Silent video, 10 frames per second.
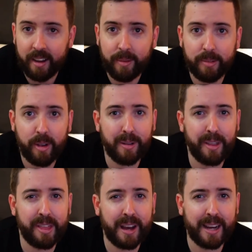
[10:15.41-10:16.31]
so
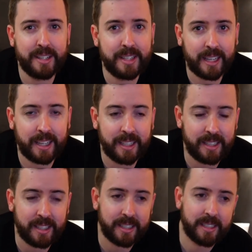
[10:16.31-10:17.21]
lethargic and
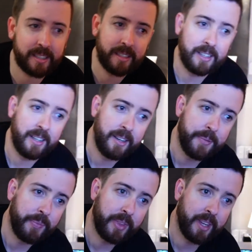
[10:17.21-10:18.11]
just,
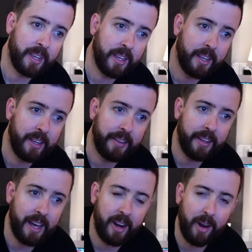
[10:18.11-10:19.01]

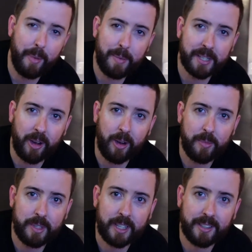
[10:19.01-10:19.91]
I don't know, maybe it's
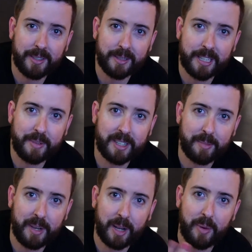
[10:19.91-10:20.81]
homesickness or something, just
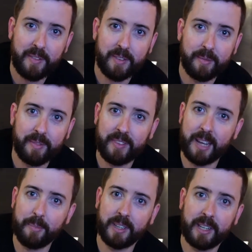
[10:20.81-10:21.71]
being away from
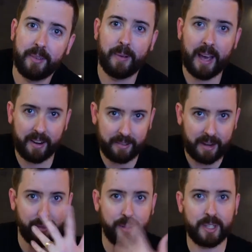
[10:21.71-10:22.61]
family, out of
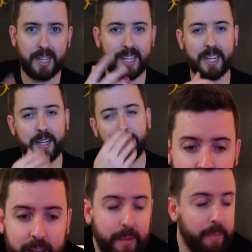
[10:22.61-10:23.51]
that routine.
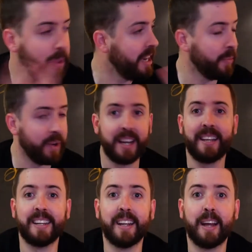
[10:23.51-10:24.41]
But anyway, I
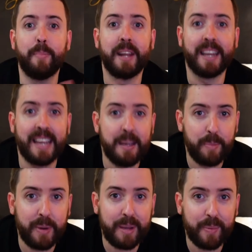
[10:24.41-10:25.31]
did it. I met a heap of
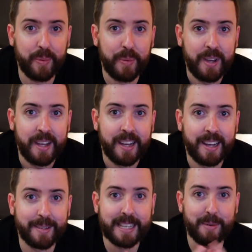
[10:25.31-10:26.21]
people,
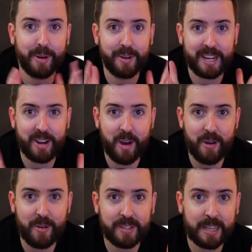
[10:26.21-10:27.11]
some I already
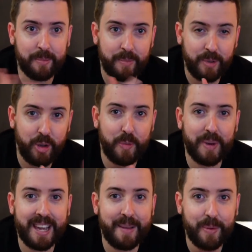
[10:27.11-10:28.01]
know, some new
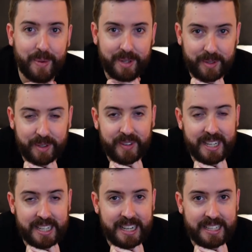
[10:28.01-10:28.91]
people, which was
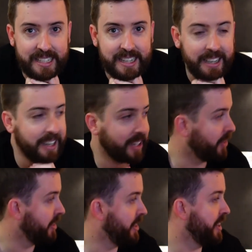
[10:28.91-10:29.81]
fantastic. I
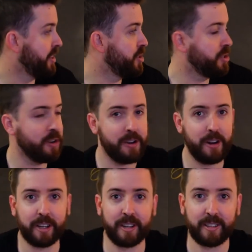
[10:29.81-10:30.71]
got another shirt, I
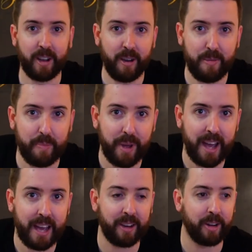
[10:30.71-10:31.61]
got a tote
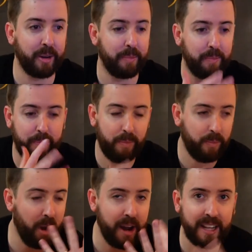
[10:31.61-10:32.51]
bag, I got a
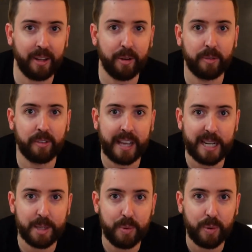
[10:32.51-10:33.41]
writing little
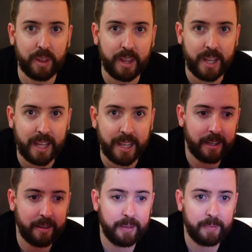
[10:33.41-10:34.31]
sketchbook thing.
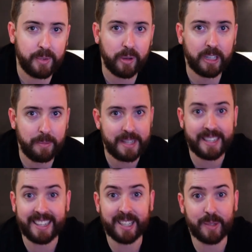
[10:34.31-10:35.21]

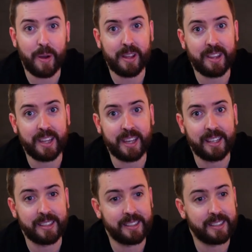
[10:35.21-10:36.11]
Documenting as well, I think
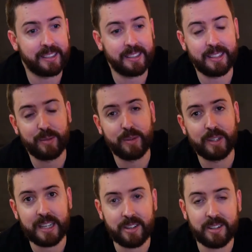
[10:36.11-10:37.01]
is really
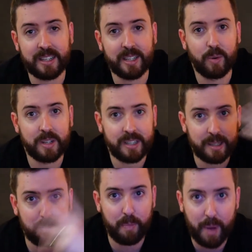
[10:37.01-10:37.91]
interesting to watch this
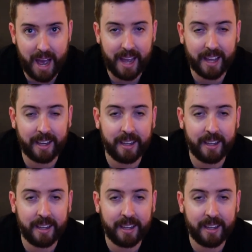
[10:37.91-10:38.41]
back.